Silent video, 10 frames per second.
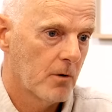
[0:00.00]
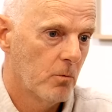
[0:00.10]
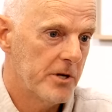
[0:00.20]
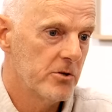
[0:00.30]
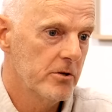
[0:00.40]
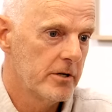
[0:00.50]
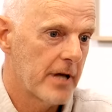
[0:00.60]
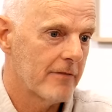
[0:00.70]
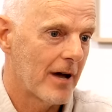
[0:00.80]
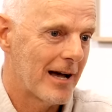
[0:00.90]
We do need
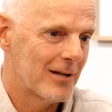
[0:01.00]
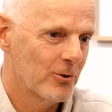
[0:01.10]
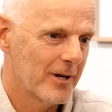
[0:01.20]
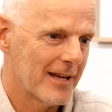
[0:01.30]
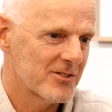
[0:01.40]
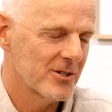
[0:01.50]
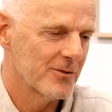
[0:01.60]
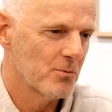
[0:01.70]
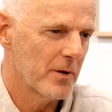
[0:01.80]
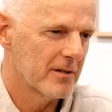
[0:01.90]
to have a hard look at
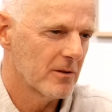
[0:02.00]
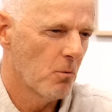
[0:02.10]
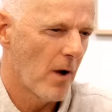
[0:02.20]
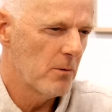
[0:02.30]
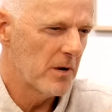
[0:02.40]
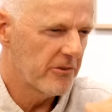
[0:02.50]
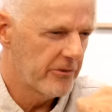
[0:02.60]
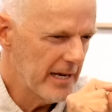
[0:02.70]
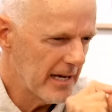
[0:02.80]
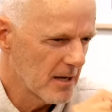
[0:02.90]
ourselves, whether the way we're
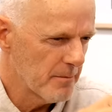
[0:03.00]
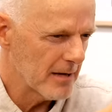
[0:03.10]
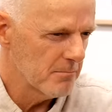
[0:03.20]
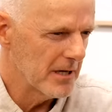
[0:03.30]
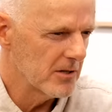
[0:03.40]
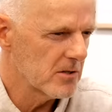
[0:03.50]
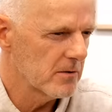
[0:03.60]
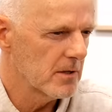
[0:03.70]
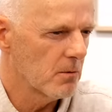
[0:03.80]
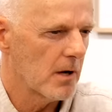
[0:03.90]
thinking about
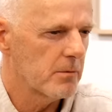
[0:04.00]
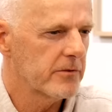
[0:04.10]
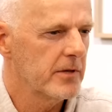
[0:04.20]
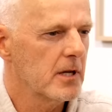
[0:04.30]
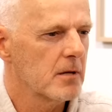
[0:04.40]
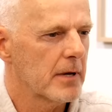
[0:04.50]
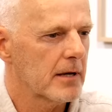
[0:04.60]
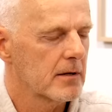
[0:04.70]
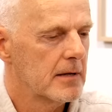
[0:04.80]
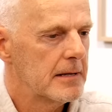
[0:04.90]
ministry, the way we're thinking
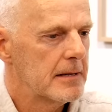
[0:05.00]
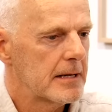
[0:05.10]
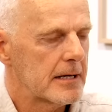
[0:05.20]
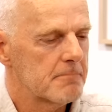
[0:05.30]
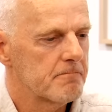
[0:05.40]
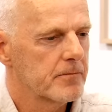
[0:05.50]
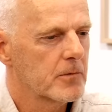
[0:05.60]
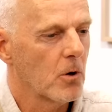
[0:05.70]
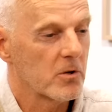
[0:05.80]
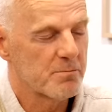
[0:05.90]
about um,
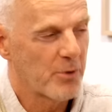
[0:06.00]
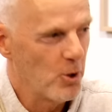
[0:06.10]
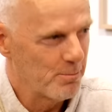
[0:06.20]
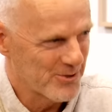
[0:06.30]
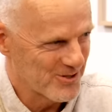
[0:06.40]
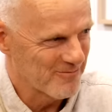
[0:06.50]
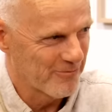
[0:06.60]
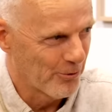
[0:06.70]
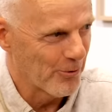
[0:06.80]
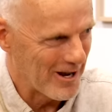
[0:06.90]
God's purposes
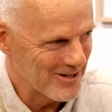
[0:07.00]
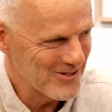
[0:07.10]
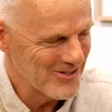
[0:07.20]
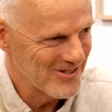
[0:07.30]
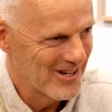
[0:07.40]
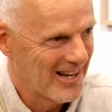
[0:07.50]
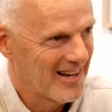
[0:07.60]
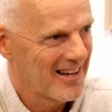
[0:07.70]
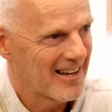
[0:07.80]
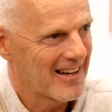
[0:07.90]
for us,
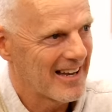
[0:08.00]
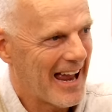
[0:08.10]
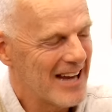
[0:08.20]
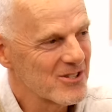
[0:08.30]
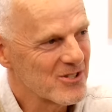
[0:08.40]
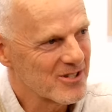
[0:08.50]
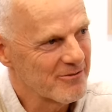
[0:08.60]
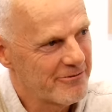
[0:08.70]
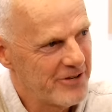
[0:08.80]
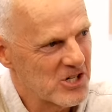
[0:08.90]
uh, hasn't
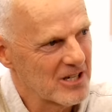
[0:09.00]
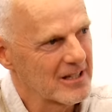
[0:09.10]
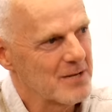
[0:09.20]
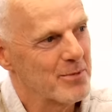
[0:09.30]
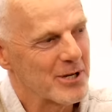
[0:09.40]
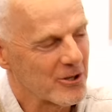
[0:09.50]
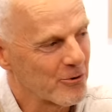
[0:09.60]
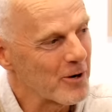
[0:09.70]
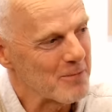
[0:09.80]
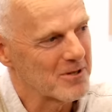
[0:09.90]
sufficiently been
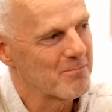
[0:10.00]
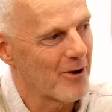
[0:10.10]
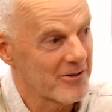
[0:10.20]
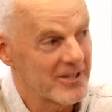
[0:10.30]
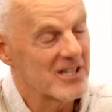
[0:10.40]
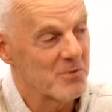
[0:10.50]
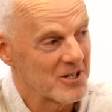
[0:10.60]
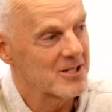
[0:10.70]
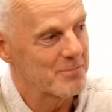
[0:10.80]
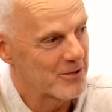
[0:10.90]
gripped by things we
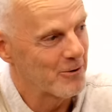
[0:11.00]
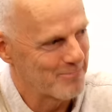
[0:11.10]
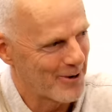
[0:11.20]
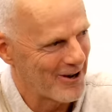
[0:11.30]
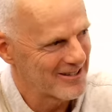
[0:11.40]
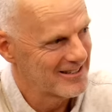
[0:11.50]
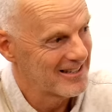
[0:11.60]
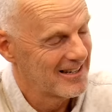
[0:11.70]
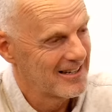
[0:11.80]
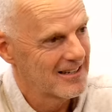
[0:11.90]
need to be gripped by.
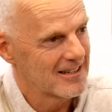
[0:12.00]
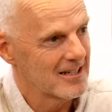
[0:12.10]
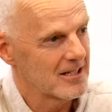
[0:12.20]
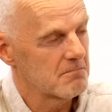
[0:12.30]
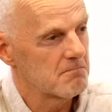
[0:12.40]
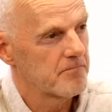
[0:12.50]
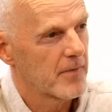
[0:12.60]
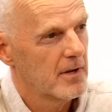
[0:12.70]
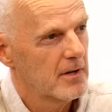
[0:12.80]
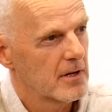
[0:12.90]
Mm-hmm. um,
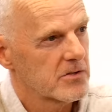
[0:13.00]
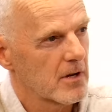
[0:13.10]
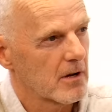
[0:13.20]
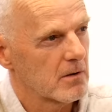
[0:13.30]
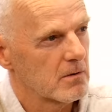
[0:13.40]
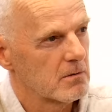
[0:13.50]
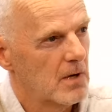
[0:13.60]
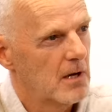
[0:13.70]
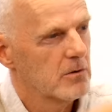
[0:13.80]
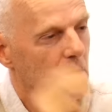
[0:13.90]
and so,
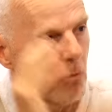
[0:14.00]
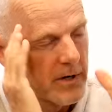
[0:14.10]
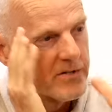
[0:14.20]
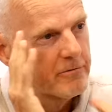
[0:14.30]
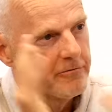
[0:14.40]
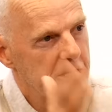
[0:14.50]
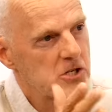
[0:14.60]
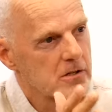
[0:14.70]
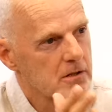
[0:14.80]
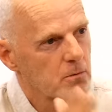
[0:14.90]
you know, what is the
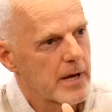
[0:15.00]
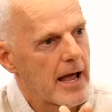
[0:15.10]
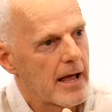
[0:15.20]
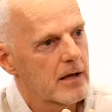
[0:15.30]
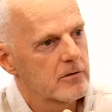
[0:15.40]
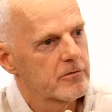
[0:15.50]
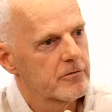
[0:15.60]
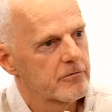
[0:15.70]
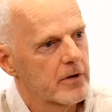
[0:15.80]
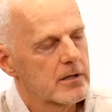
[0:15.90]
vision that we have?
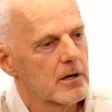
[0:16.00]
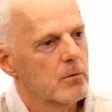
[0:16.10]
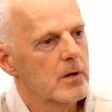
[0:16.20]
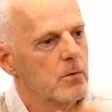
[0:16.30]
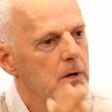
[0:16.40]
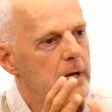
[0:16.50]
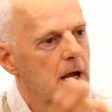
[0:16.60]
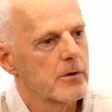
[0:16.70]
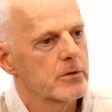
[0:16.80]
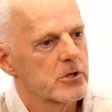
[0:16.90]
For, you know, when, when we
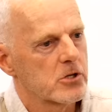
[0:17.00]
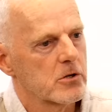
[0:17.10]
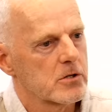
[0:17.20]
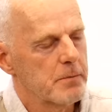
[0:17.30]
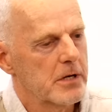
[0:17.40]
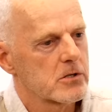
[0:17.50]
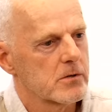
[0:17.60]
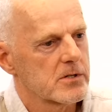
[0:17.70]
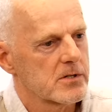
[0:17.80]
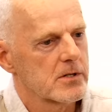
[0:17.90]
go into a church
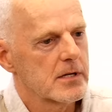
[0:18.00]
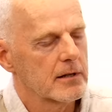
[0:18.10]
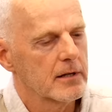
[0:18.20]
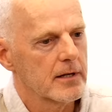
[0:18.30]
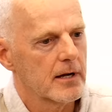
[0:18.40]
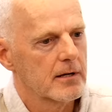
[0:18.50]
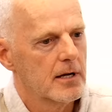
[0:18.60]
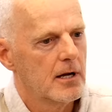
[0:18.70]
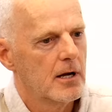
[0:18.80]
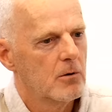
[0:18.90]
ministry as a senior leader,
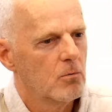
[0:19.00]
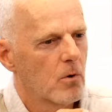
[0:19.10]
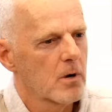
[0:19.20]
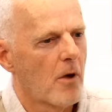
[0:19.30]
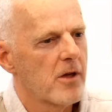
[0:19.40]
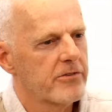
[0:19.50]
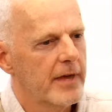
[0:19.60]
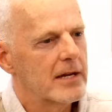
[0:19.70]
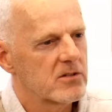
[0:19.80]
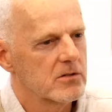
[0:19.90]
what am I
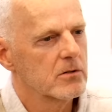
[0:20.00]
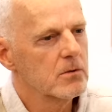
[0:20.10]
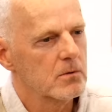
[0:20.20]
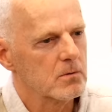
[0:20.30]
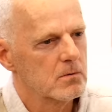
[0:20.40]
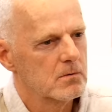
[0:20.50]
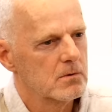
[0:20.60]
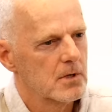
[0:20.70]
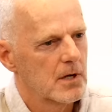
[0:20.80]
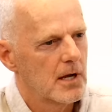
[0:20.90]
there to do?
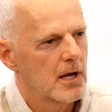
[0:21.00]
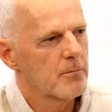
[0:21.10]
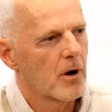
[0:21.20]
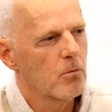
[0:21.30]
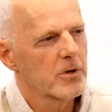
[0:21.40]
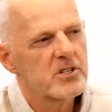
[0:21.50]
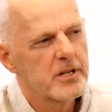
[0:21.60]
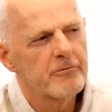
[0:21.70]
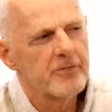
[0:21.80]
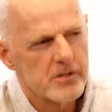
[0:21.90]
Am I, what
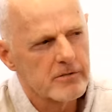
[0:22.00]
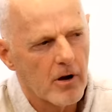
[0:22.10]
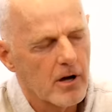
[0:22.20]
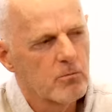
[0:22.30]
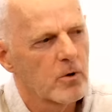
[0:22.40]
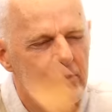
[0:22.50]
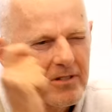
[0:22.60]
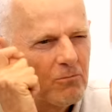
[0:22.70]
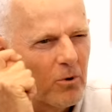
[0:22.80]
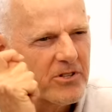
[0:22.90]
difference have I? What
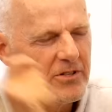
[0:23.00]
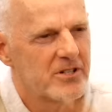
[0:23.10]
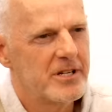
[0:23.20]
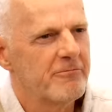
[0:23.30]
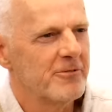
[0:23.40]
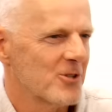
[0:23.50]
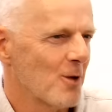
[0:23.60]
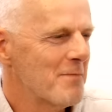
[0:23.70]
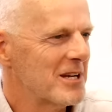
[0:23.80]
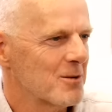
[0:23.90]
What's the difference
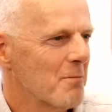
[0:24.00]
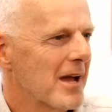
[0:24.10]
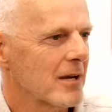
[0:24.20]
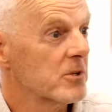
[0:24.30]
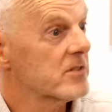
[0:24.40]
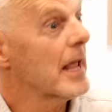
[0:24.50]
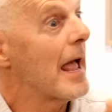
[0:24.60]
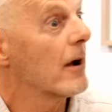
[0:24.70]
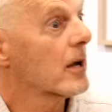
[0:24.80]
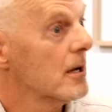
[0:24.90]
I'm meant to make? What's the
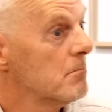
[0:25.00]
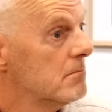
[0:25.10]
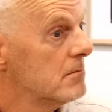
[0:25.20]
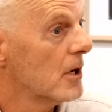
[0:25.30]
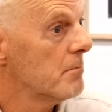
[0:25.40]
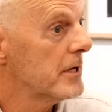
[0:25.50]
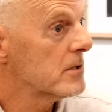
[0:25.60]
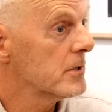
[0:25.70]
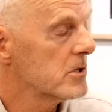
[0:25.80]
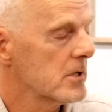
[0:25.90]
outcome mm-hmm. I'm meant
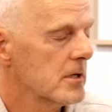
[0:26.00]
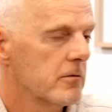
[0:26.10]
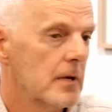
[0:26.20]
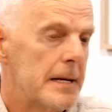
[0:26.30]
to achieve?